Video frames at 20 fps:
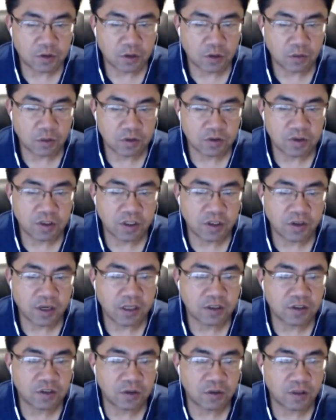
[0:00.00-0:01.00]
So we'll see you
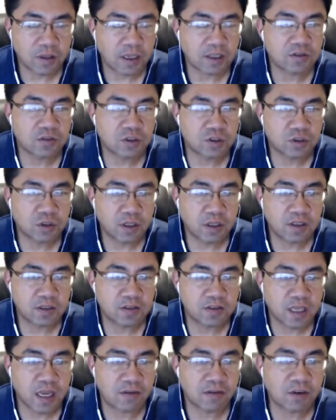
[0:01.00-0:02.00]
again soon. Thanks for joining
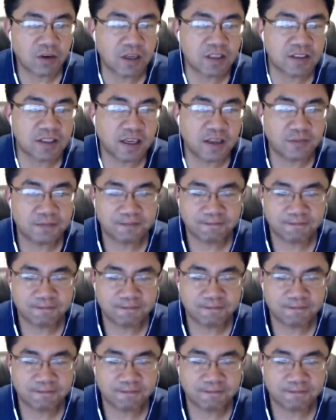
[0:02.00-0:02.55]
us. Have a great day.